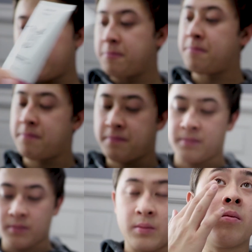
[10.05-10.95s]
wasn't
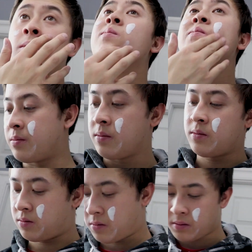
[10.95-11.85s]
so great,
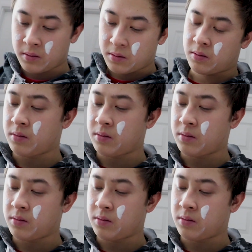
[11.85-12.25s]
but we